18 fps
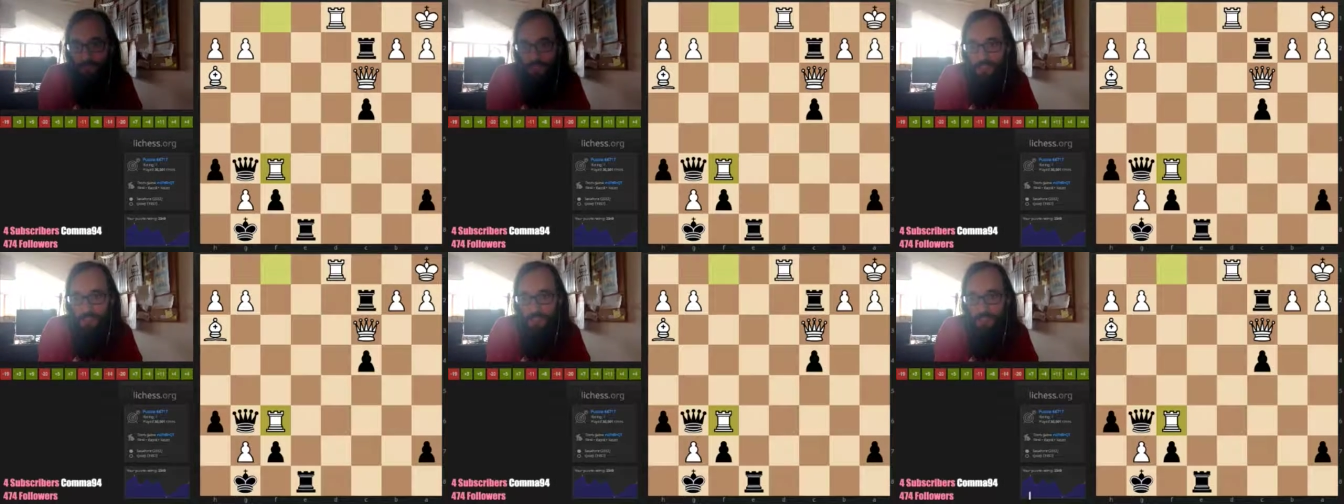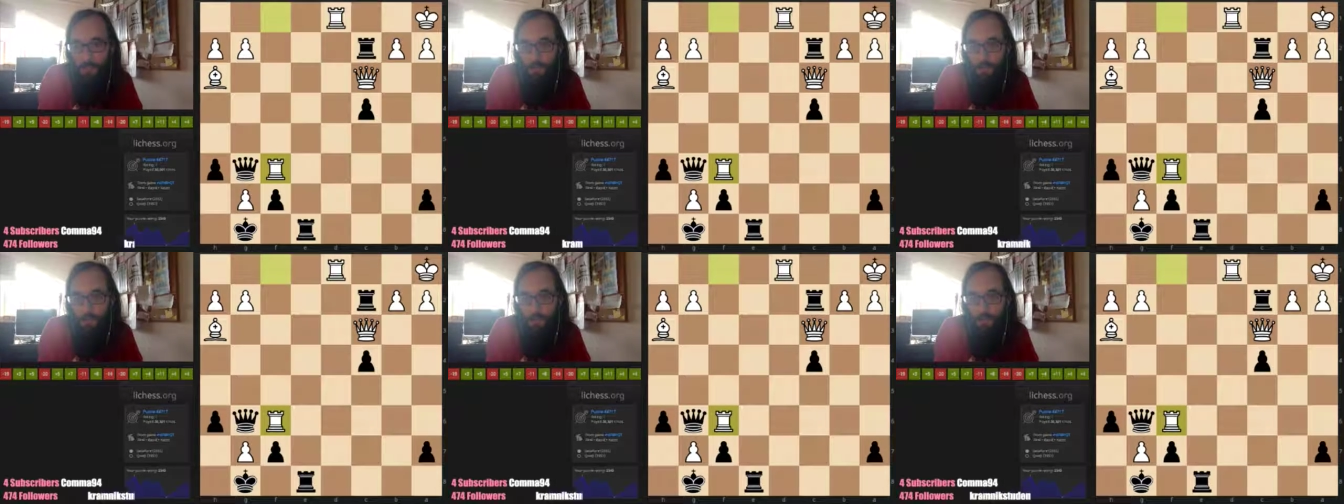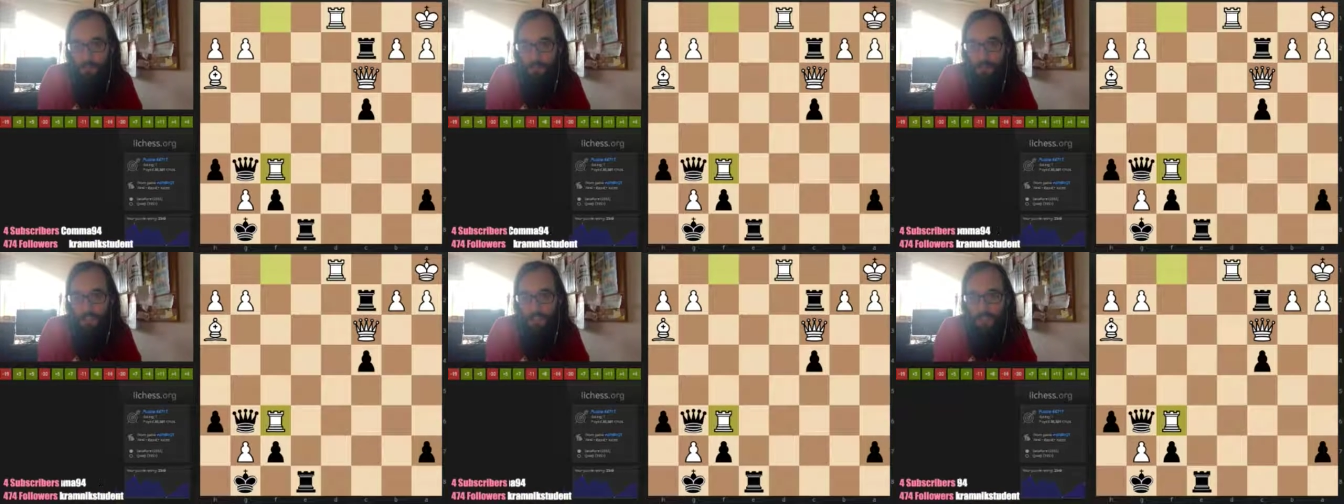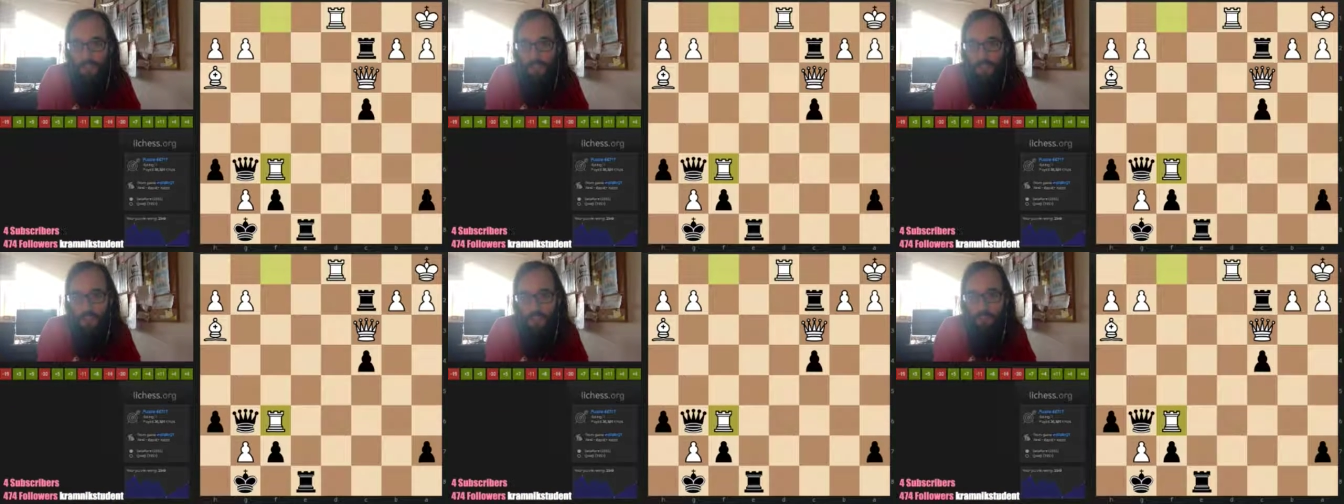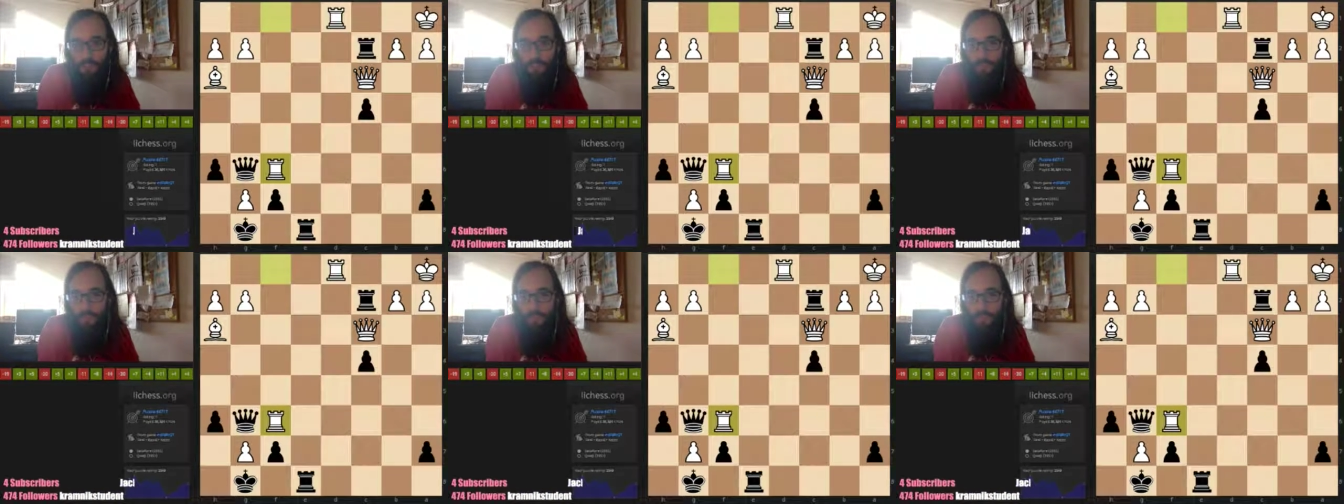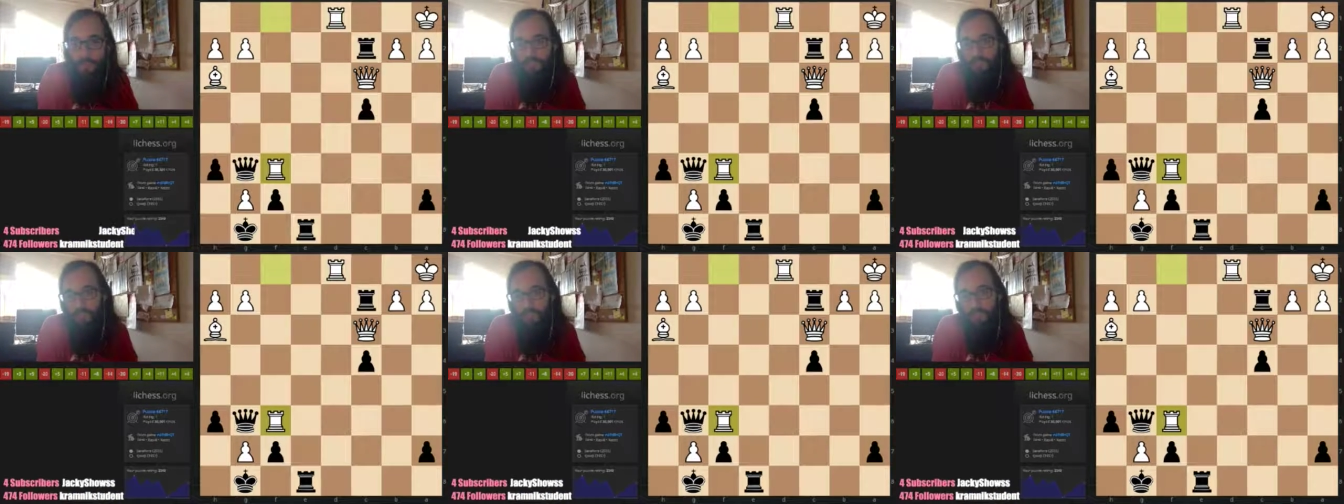It's important to get a
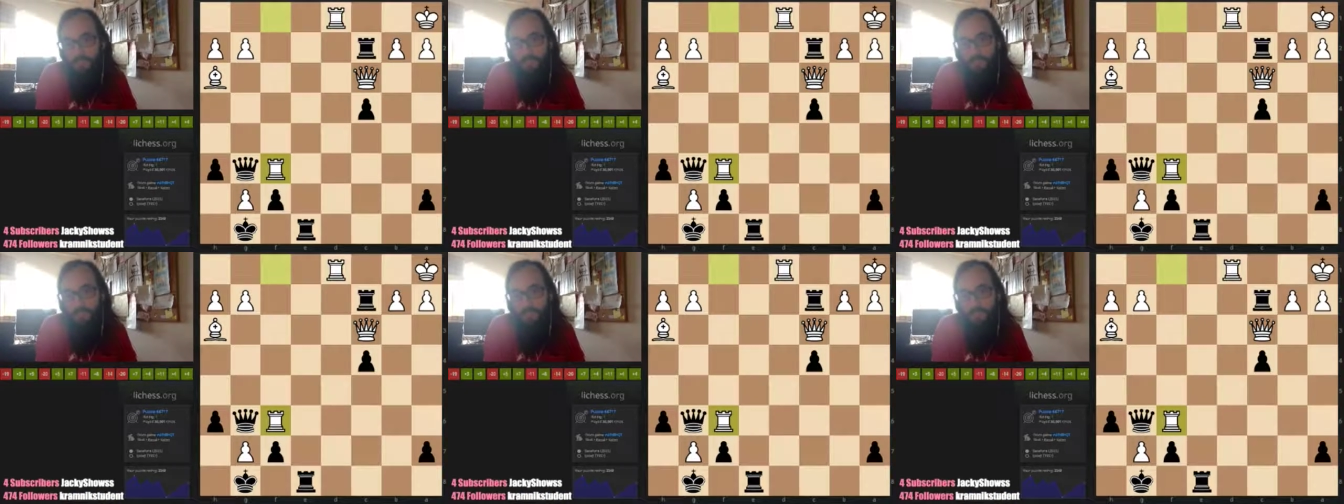catchphrase?